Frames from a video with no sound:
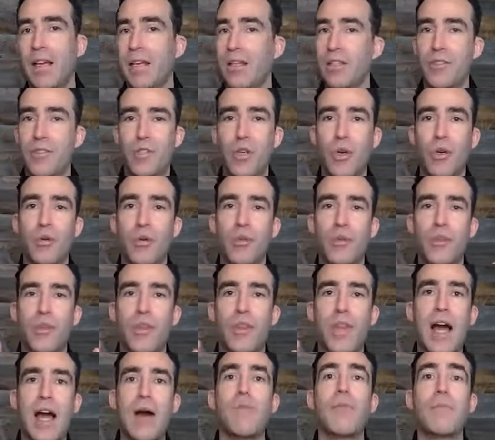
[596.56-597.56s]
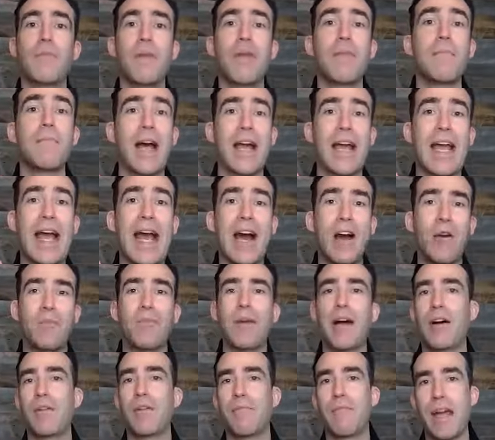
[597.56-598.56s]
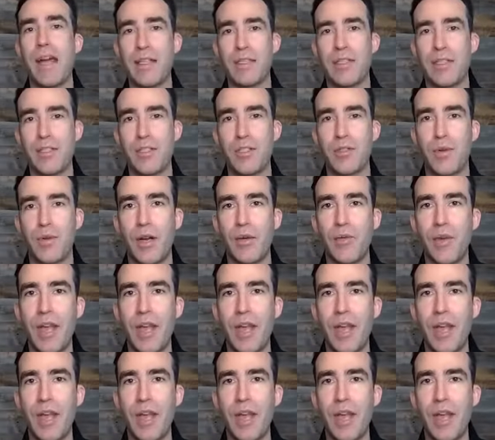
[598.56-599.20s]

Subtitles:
So that would be my outbound message, right?